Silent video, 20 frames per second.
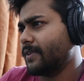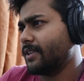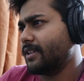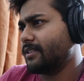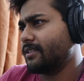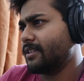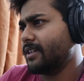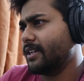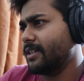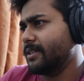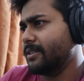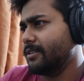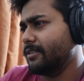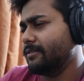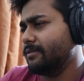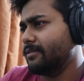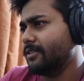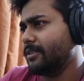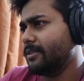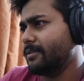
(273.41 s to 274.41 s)
it's kind
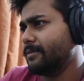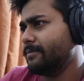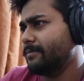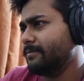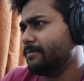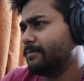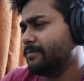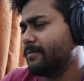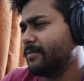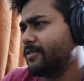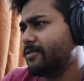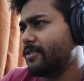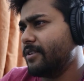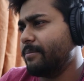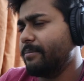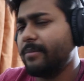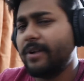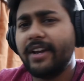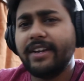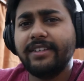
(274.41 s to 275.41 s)
of, you know,
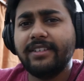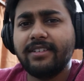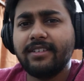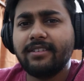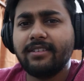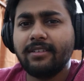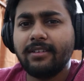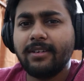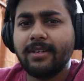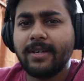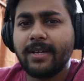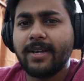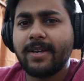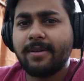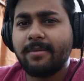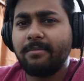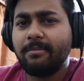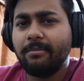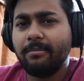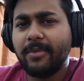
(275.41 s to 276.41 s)
trip mines
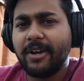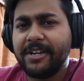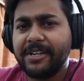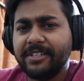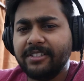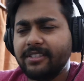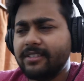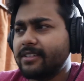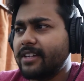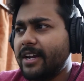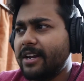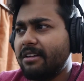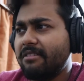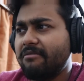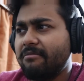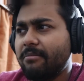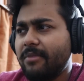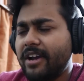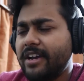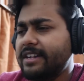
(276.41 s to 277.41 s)
mines kind
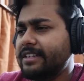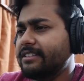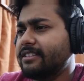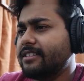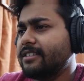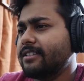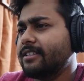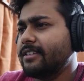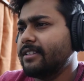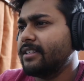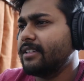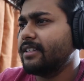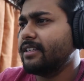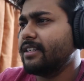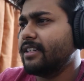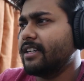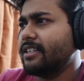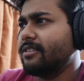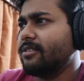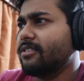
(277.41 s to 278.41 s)
of mines.
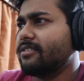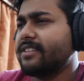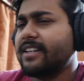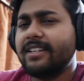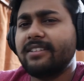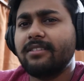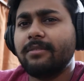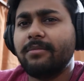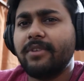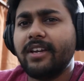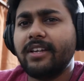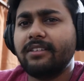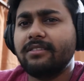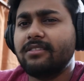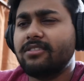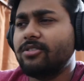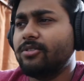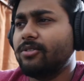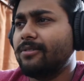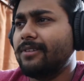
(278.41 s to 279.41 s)
It looks like some mines.
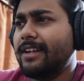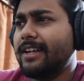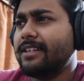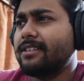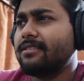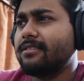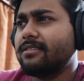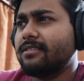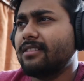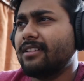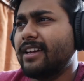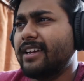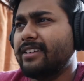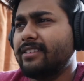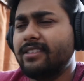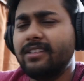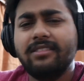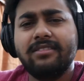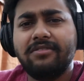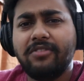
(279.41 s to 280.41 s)
So let's
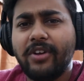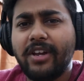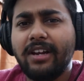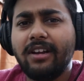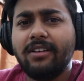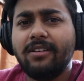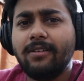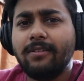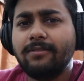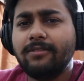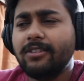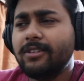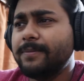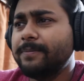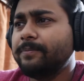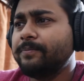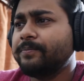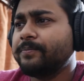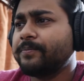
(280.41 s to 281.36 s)
get the trailer of her.